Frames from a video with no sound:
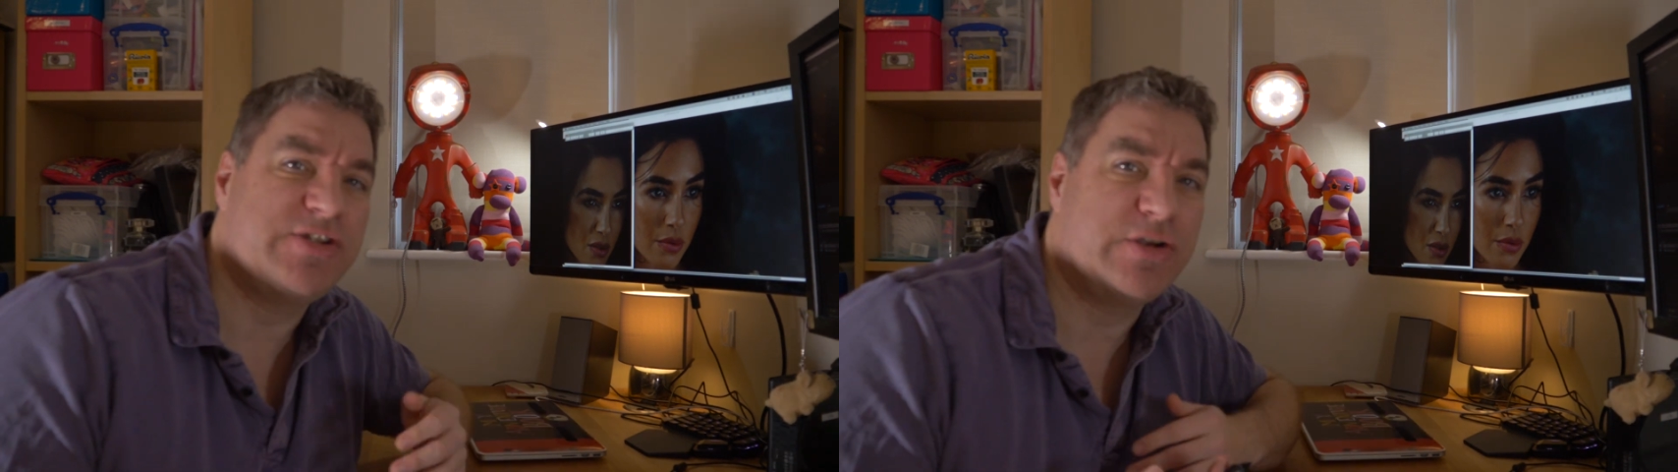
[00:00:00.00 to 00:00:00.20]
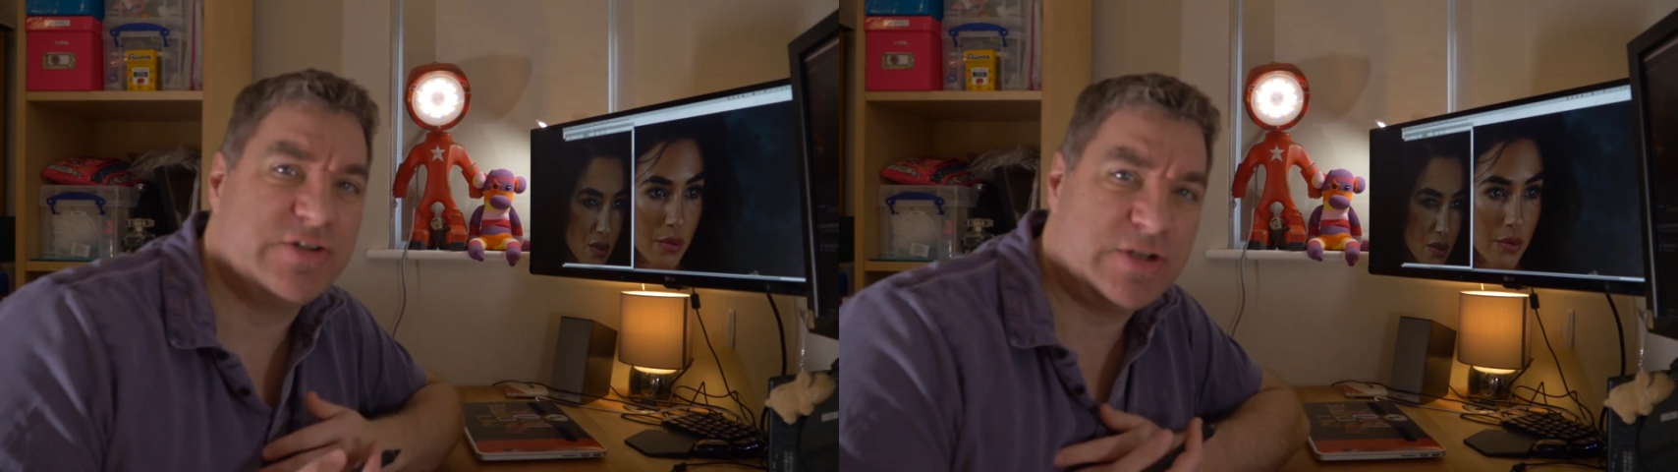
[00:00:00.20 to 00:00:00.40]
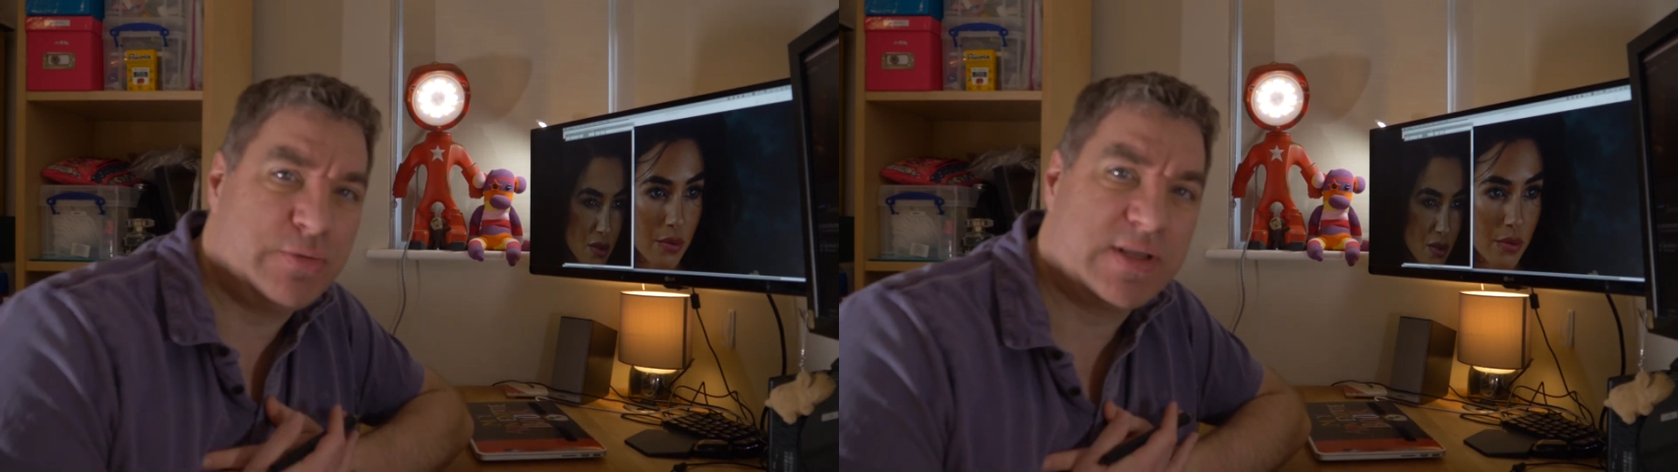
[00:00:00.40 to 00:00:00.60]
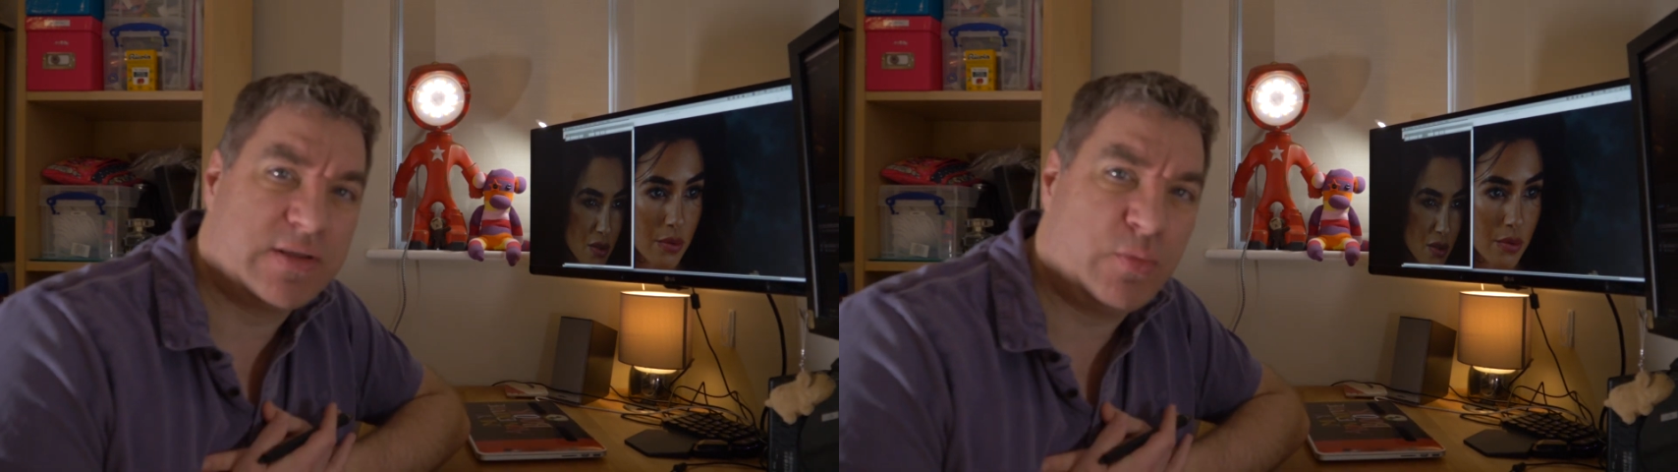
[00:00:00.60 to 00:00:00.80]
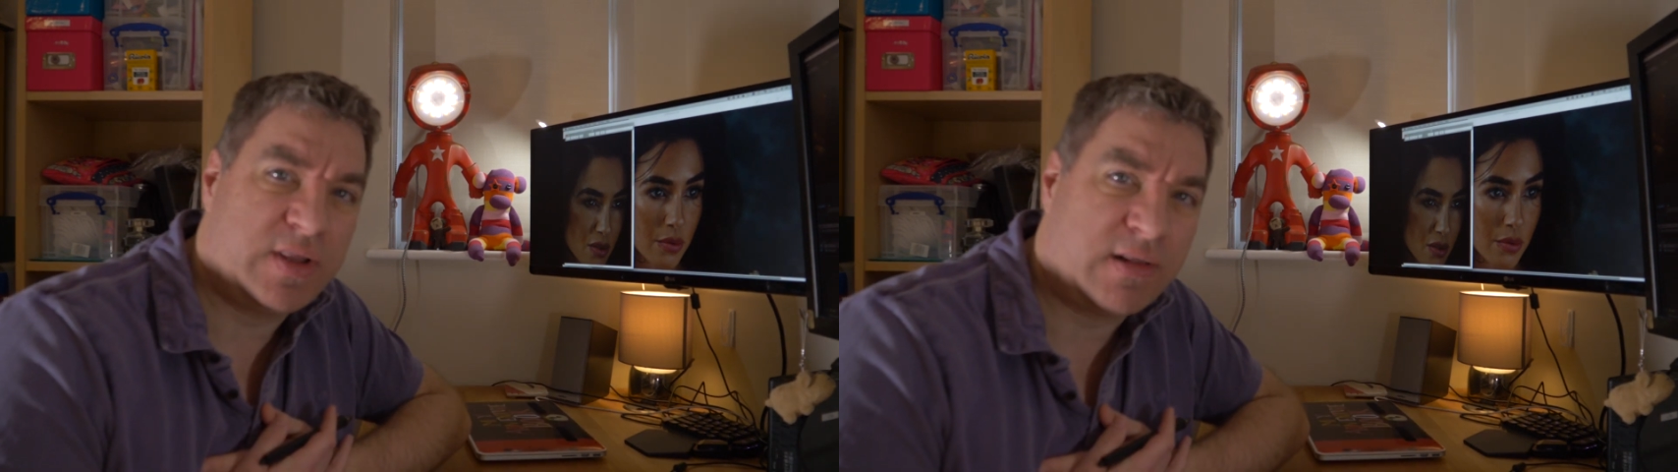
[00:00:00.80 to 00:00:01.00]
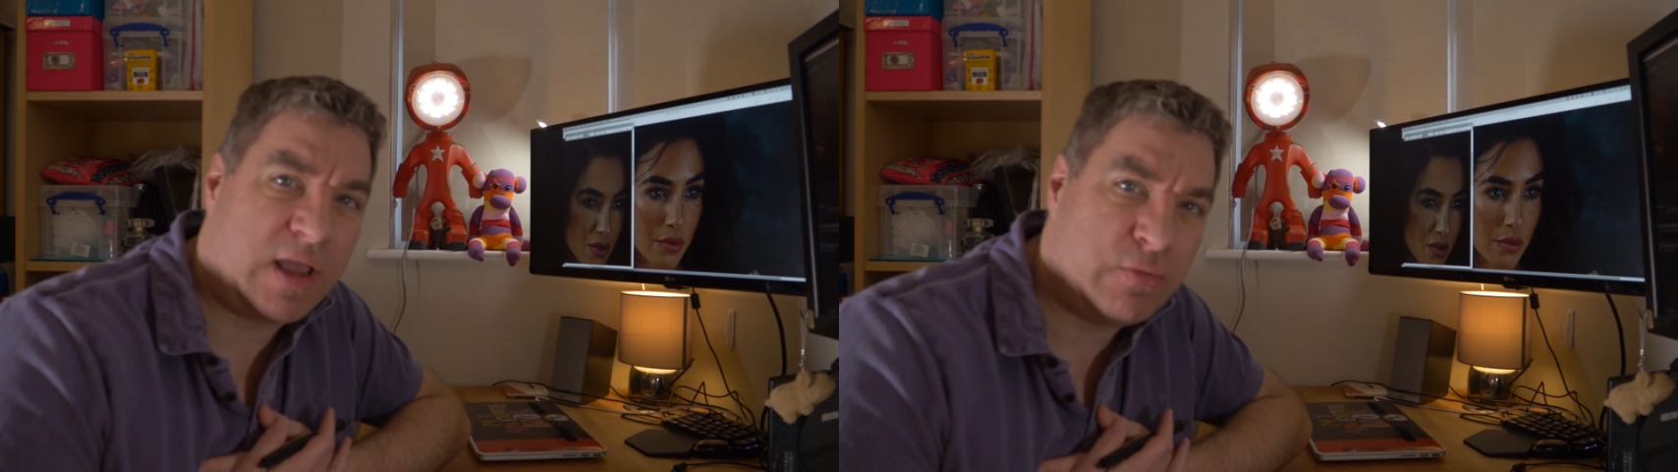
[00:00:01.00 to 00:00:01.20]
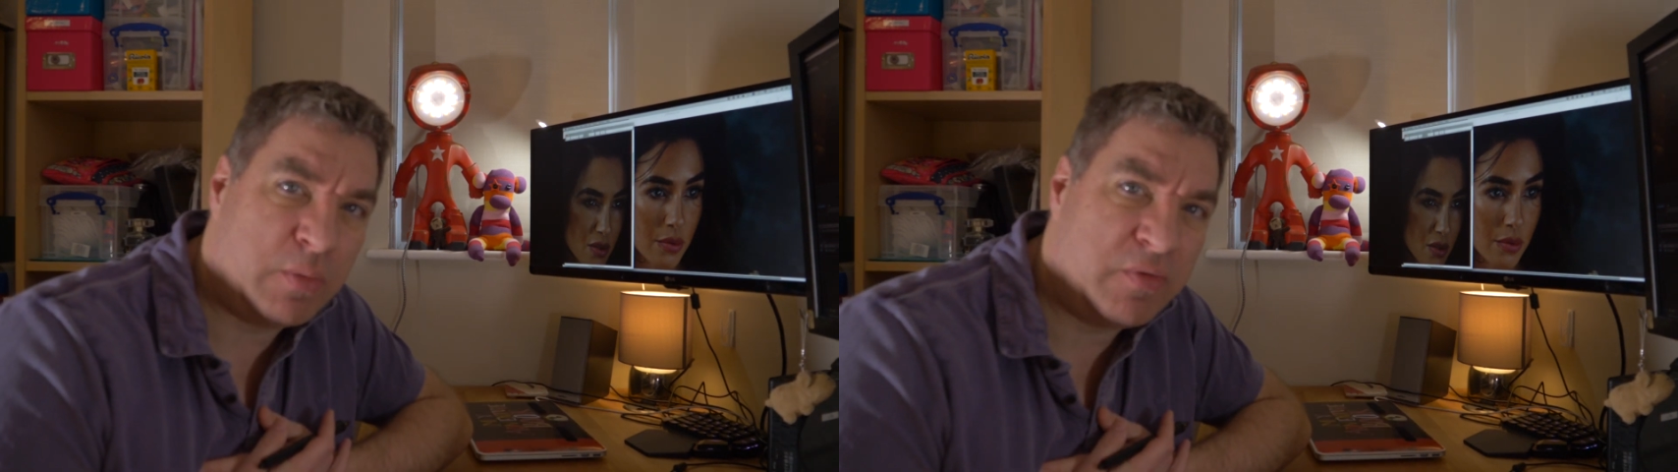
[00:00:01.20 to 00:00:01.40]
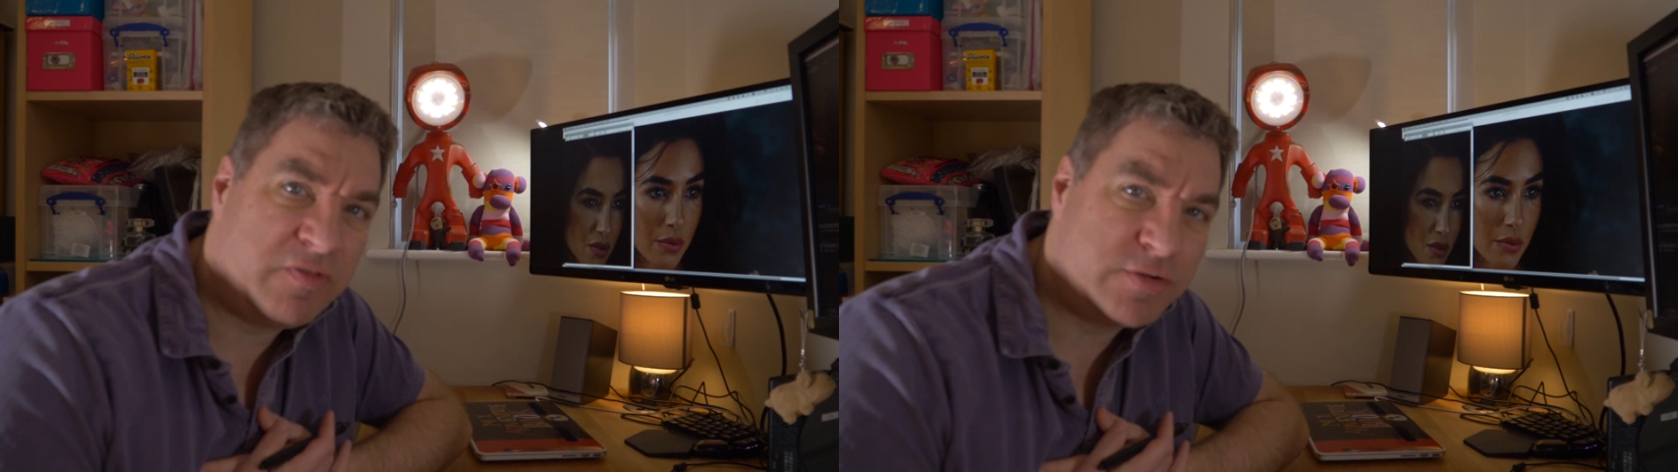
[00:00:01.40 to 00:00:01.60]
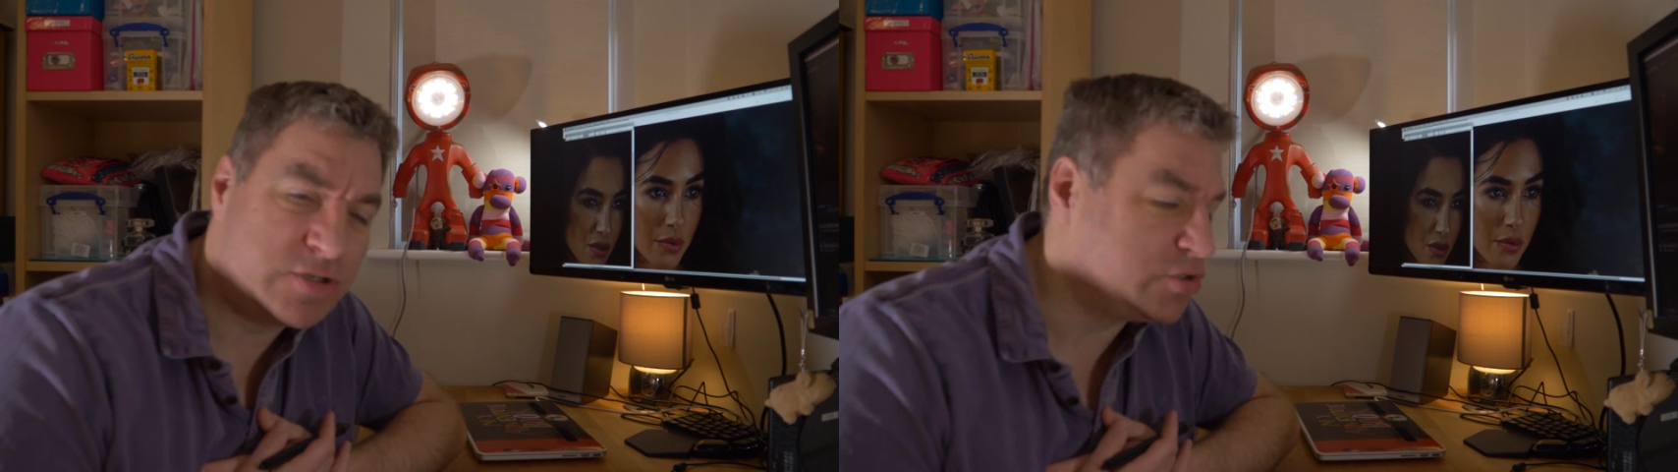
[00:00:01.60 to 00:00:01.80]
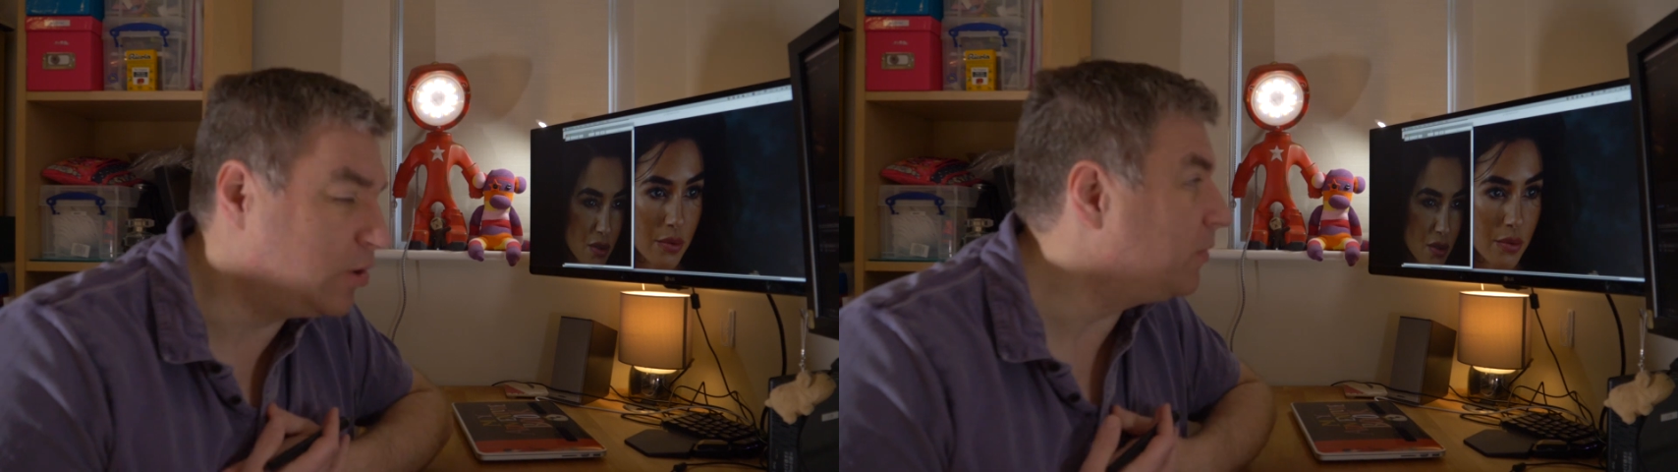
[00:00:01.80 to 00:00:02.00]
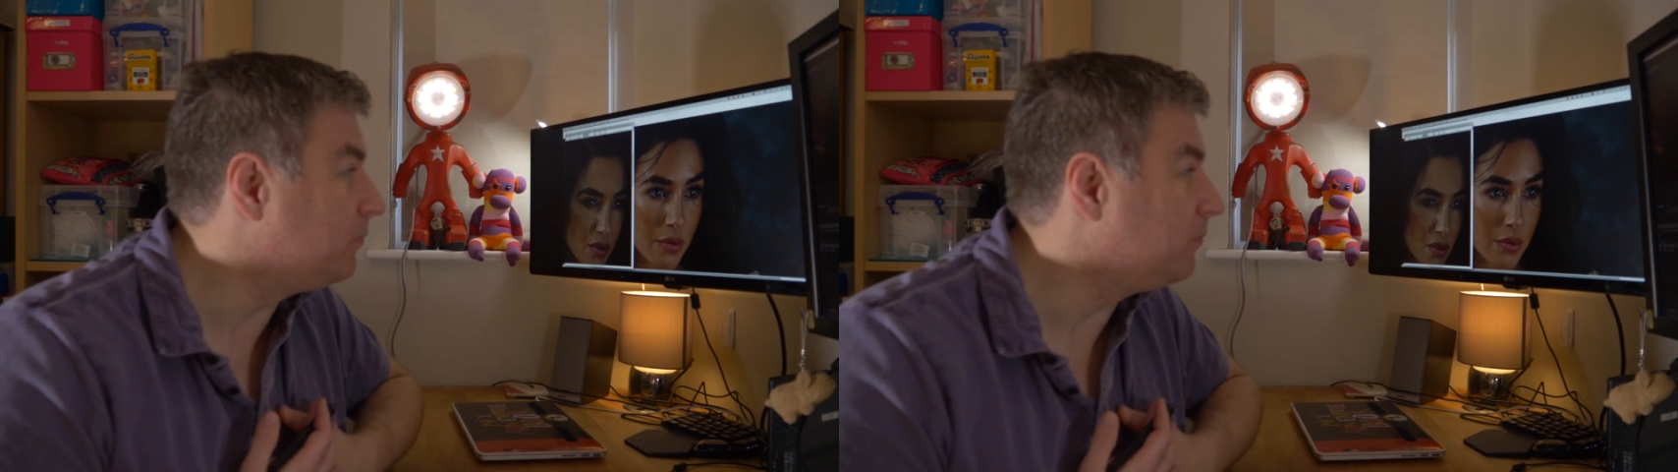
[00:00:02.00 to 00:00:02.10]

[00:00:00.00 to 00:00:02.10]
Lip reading: you can do with Lightroom and Photoshop.